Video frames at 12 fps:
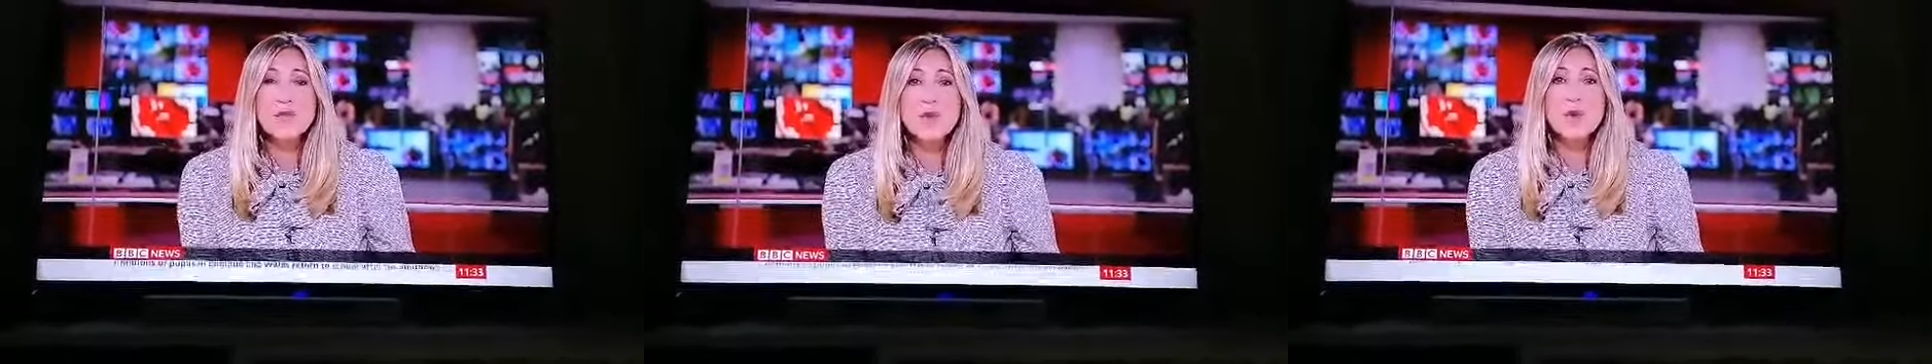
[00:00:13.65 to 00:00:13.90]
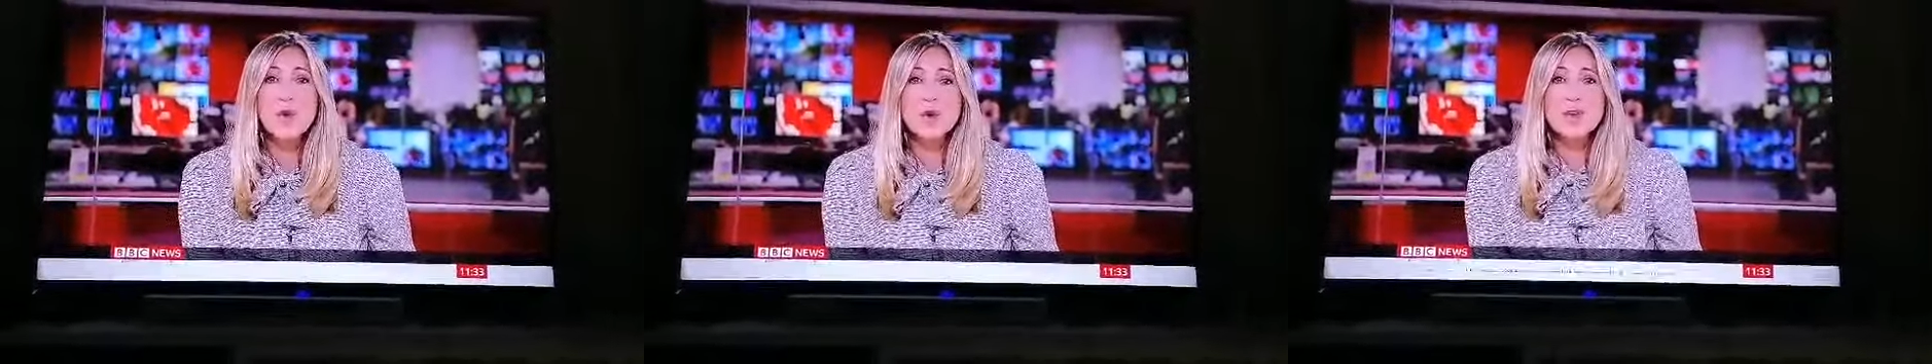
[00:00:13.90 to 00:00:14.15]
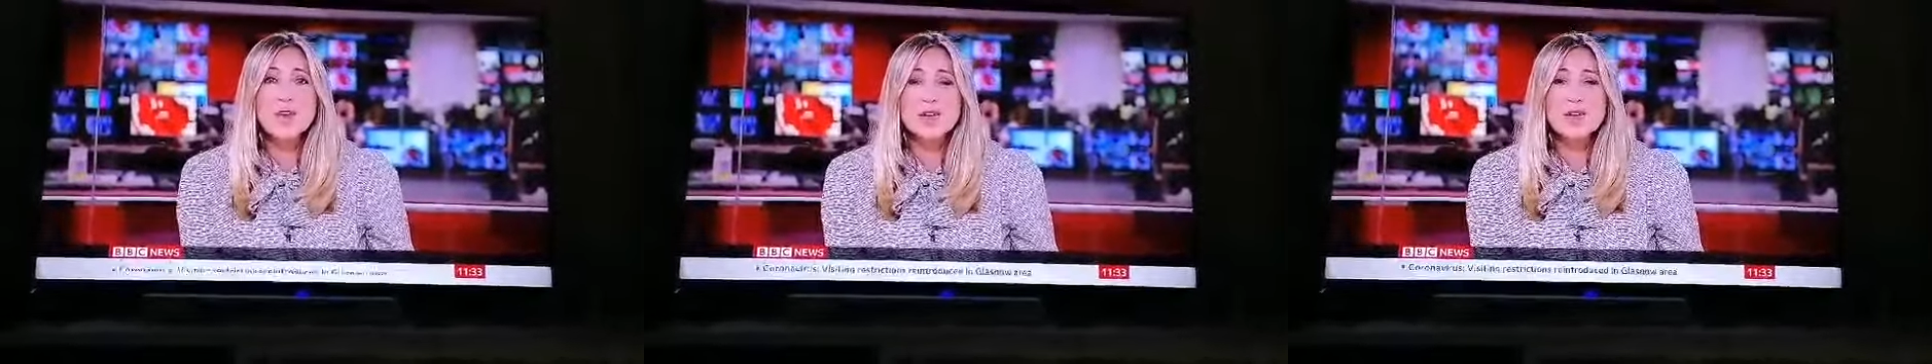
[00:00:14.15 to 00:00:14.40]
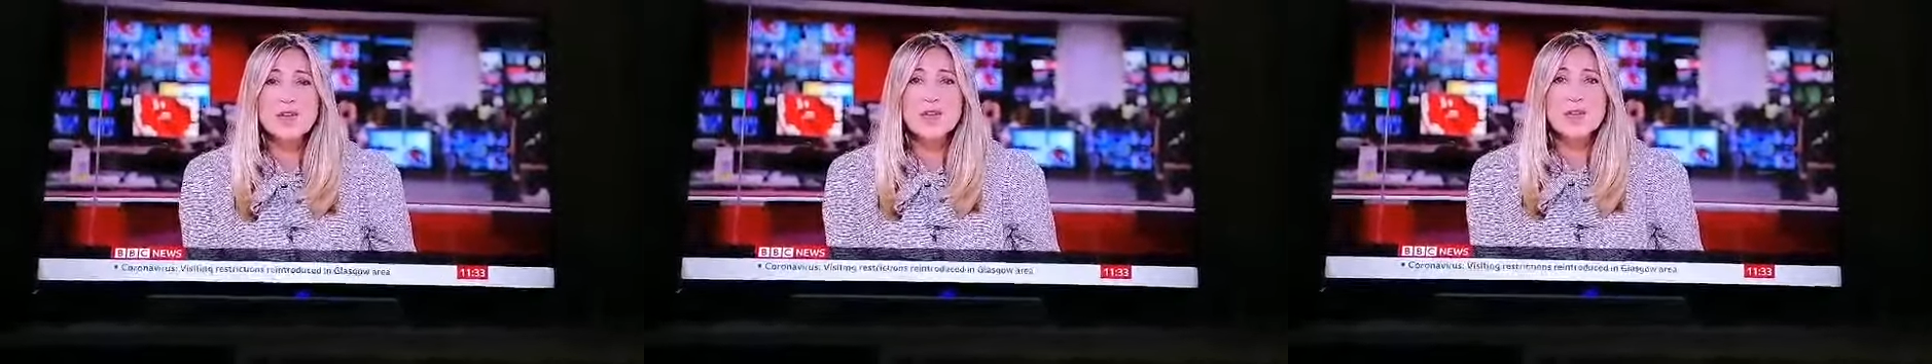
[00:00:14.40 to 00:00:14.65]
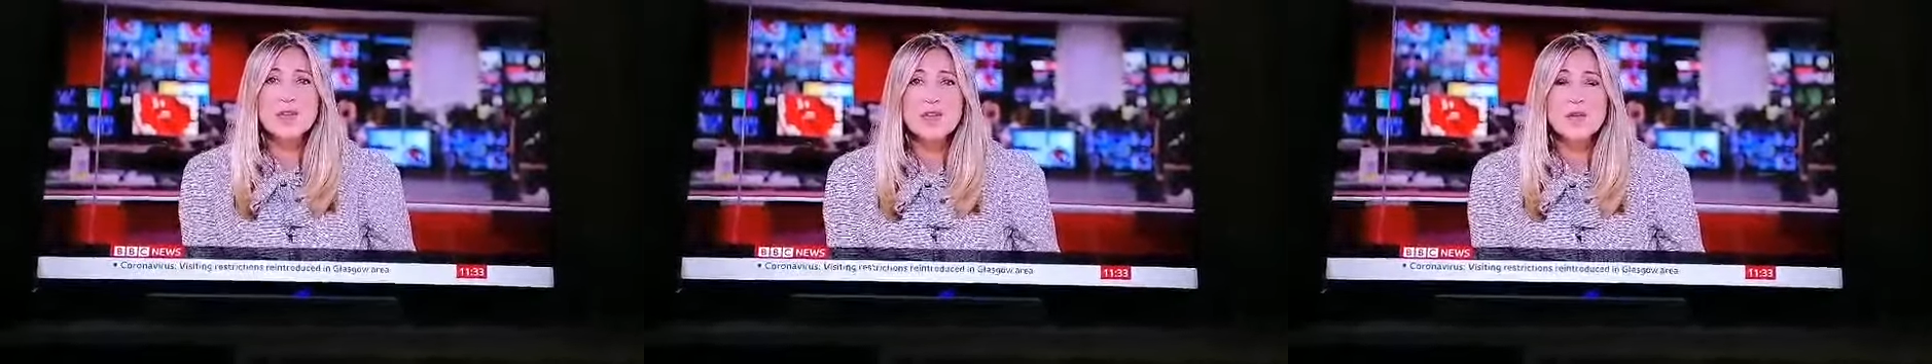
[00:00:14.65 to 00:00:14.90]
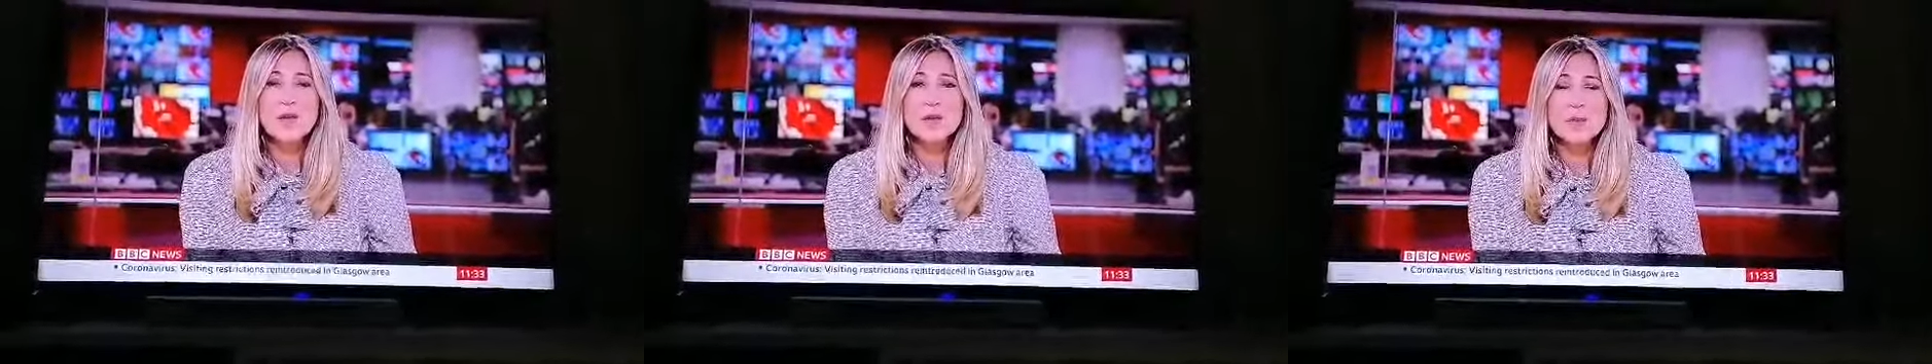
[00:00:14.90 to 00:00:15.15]
from lockdown to being
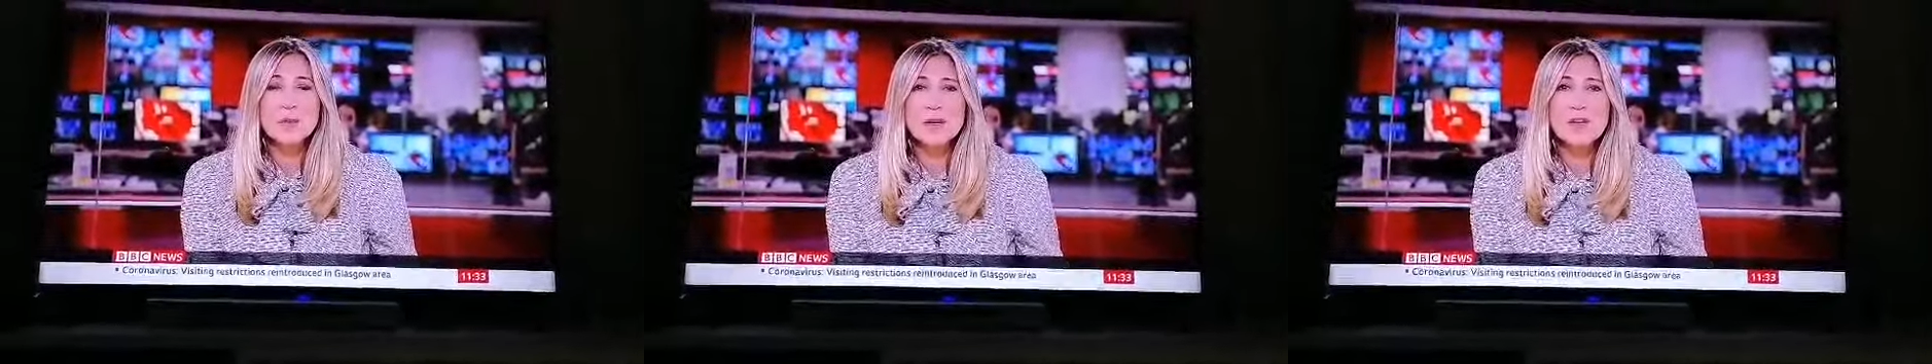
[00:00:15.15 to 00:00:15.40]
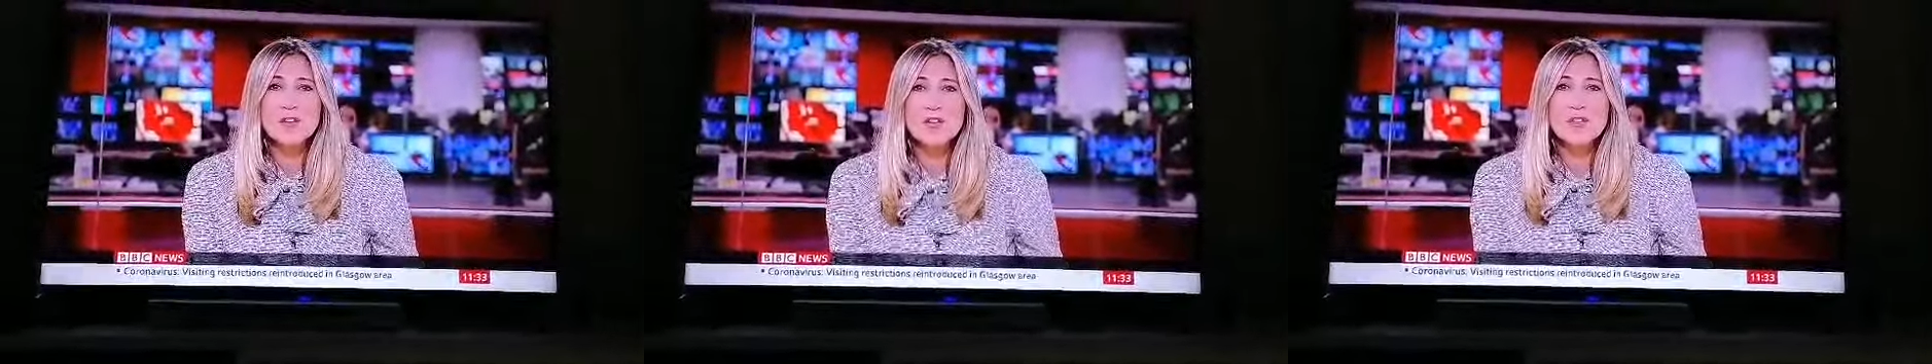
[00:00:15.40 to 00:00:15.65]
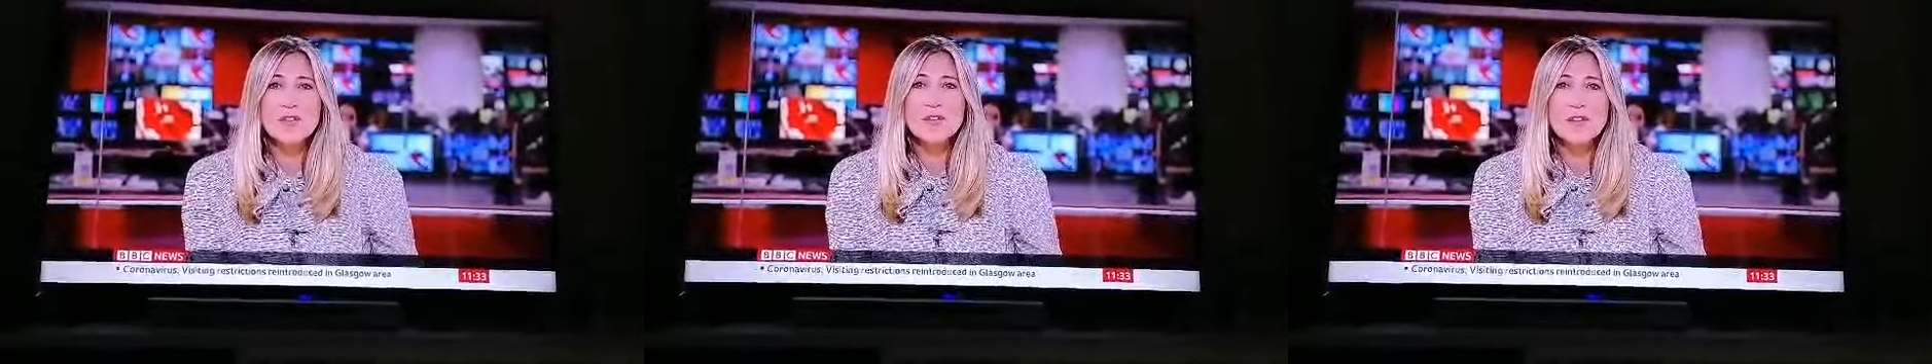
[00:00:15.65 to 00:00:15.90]
surrounded by hundreds